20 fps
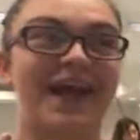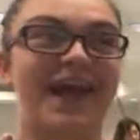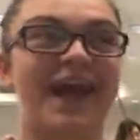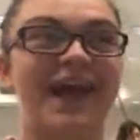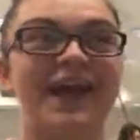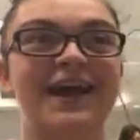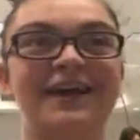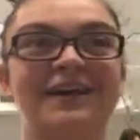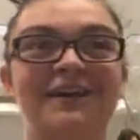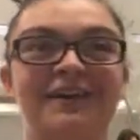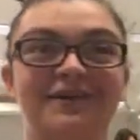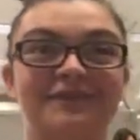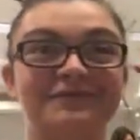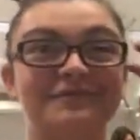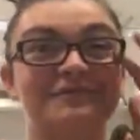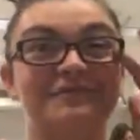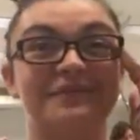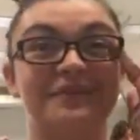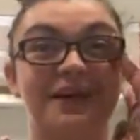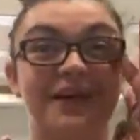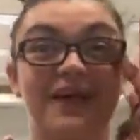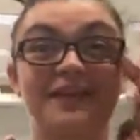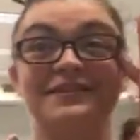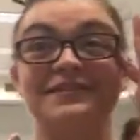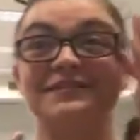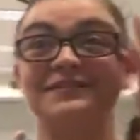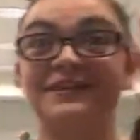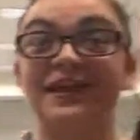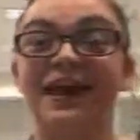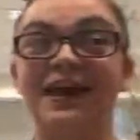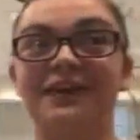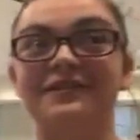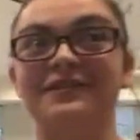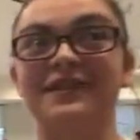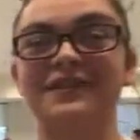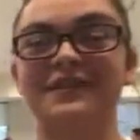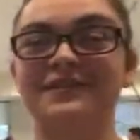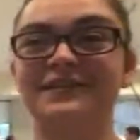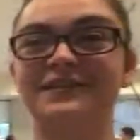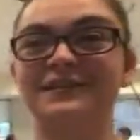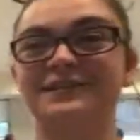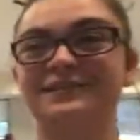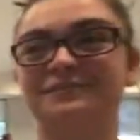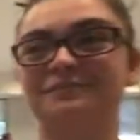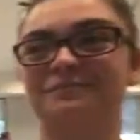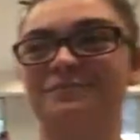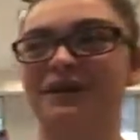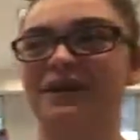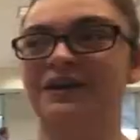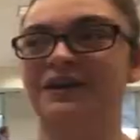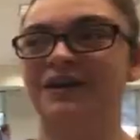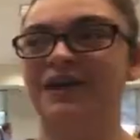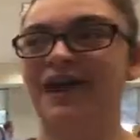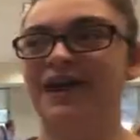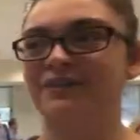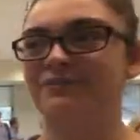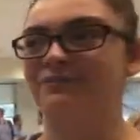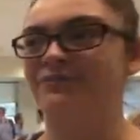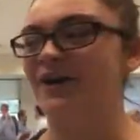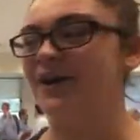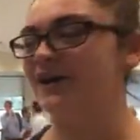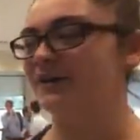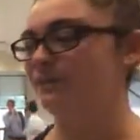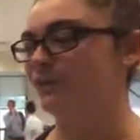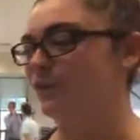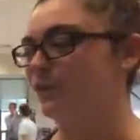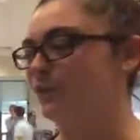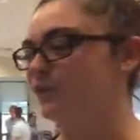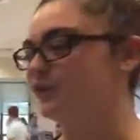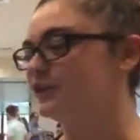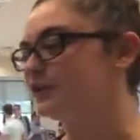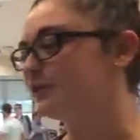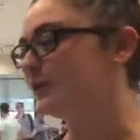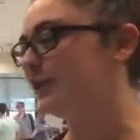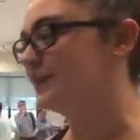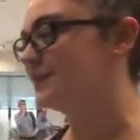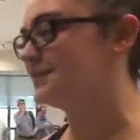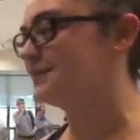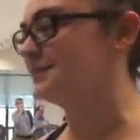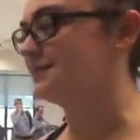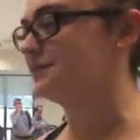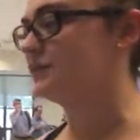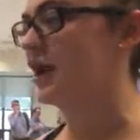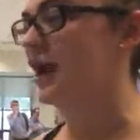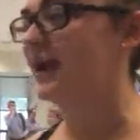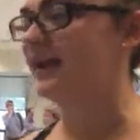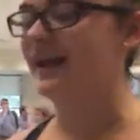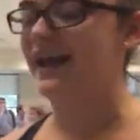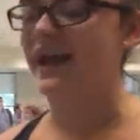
And it's, yeah, this has fun and what we're doing is trying